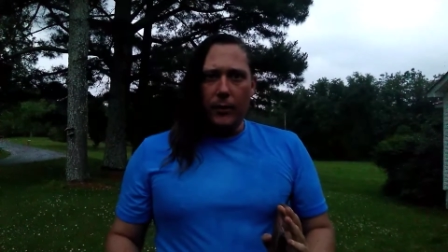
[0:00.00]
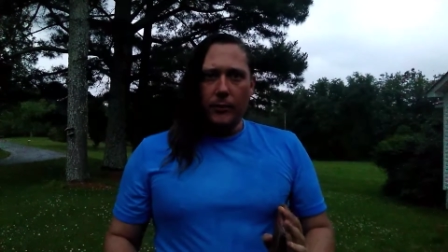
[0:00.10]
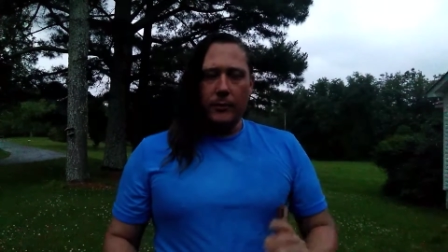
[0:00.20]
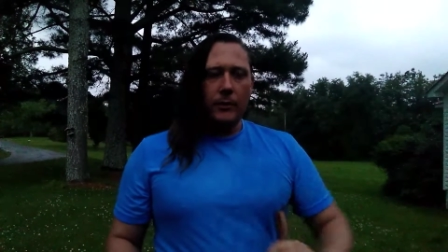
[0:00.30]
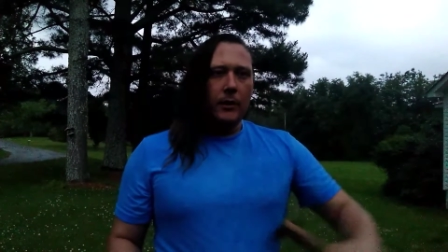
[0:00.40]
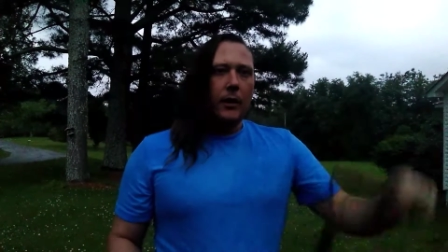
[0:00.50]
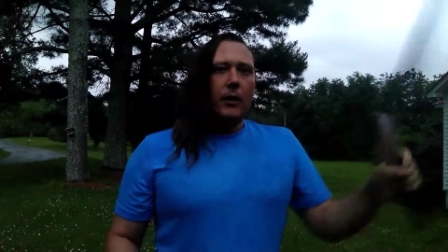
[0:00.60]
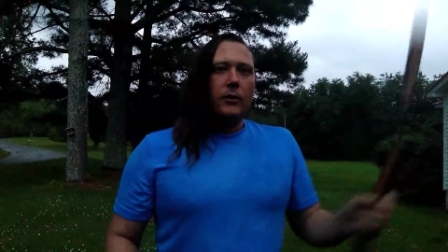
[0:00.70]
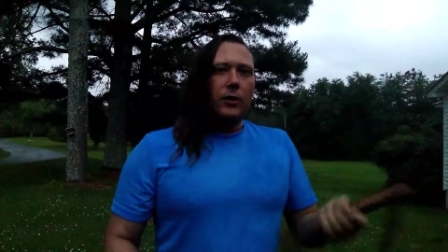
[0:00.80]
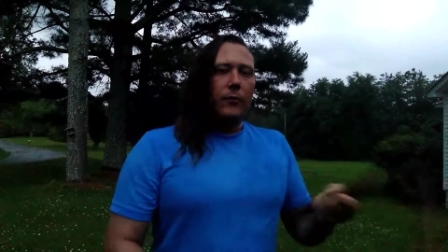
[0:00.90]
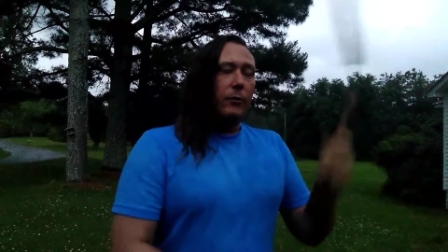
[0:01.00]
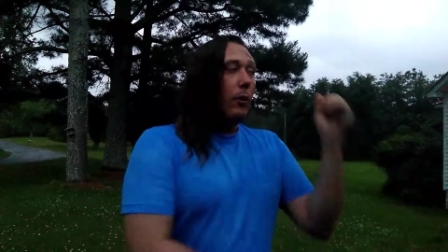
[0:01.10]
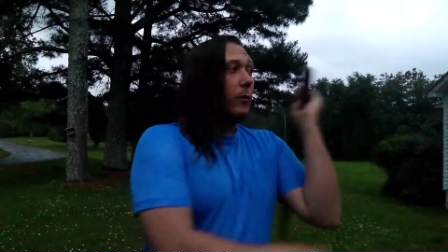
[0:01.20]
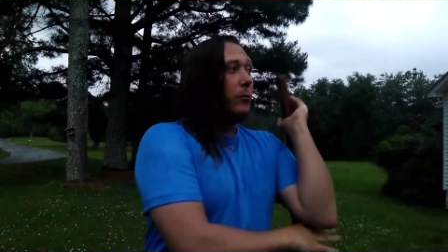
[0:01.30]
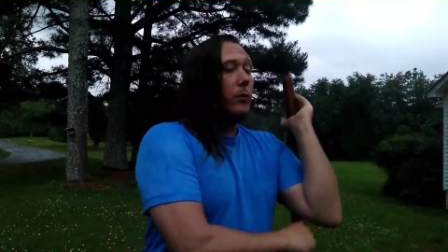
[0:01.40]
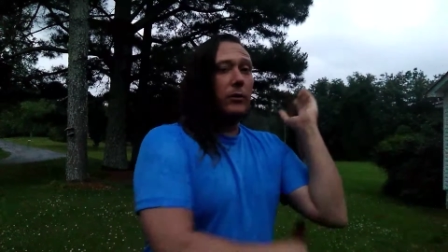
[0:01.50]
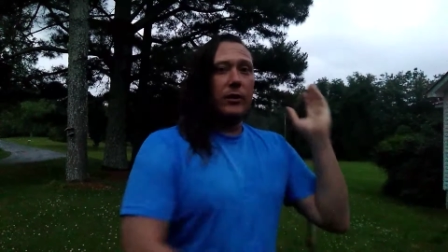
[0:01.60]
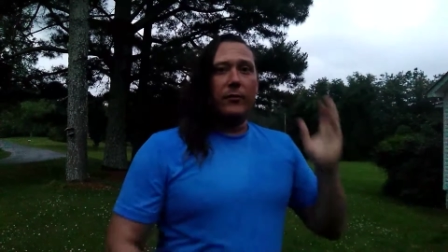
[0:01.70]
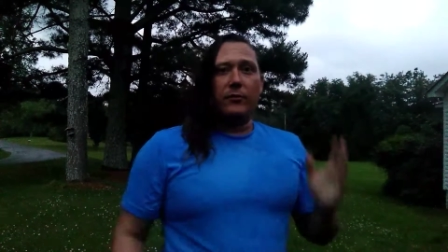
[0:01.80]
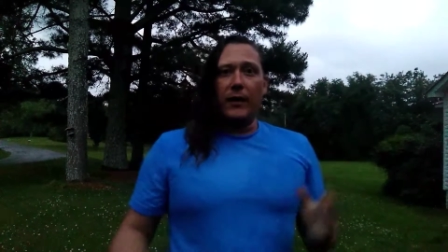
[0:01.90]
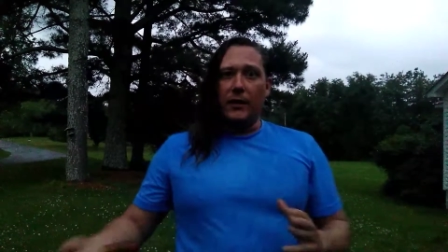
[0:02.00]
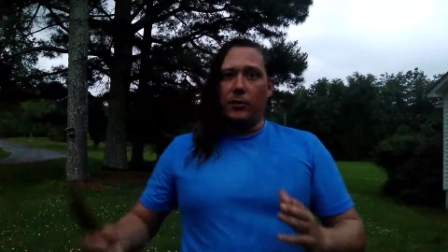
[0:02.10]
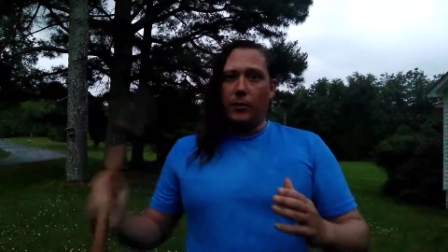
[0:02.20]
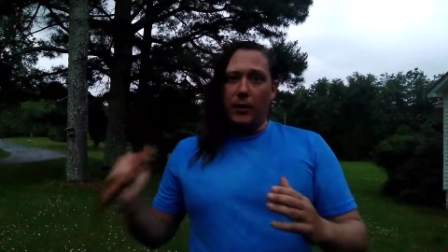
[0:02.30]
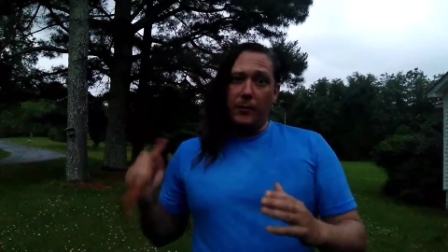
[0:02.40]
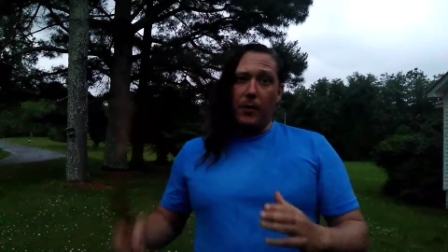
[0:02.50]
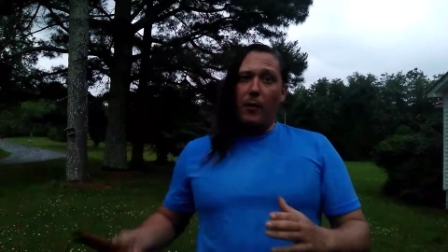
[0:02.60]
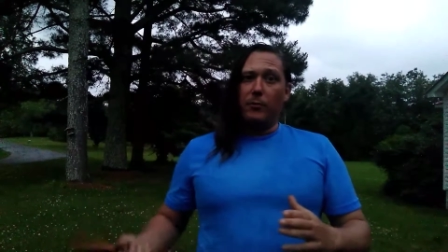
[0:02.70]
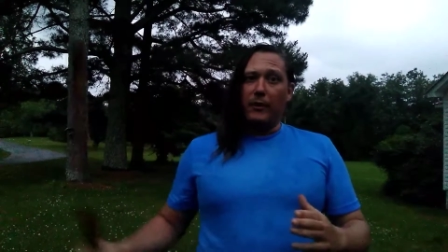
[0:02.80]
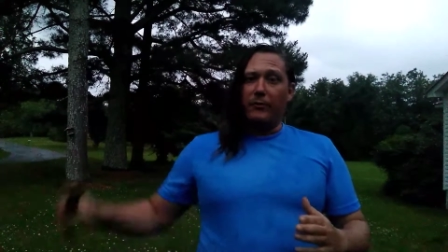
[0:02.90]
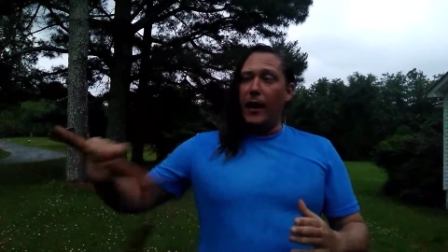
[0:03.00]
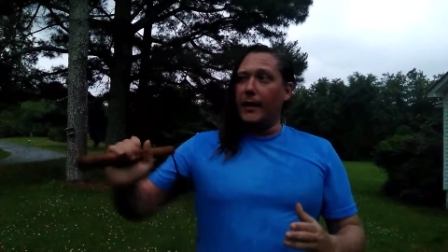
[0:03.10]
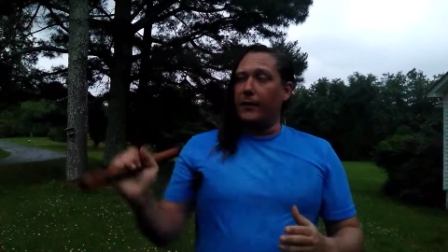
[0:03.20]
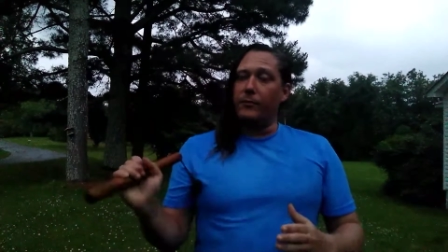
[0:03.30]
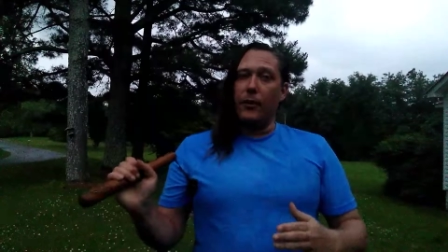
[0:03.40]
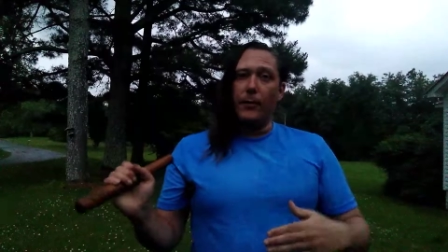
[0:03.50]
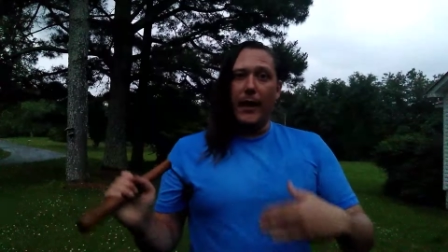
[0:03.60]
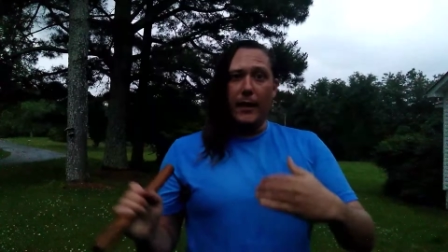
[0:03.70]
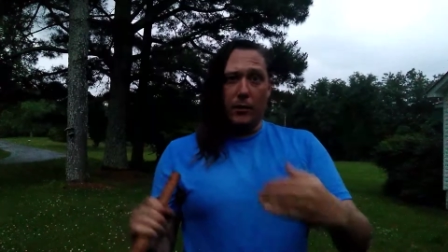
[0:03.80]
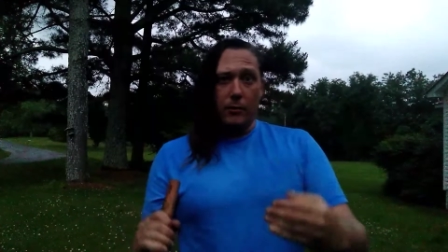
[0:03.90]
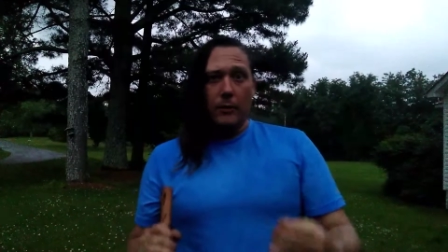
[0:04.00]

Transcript: So if you want real self-defense, you can probably find it from a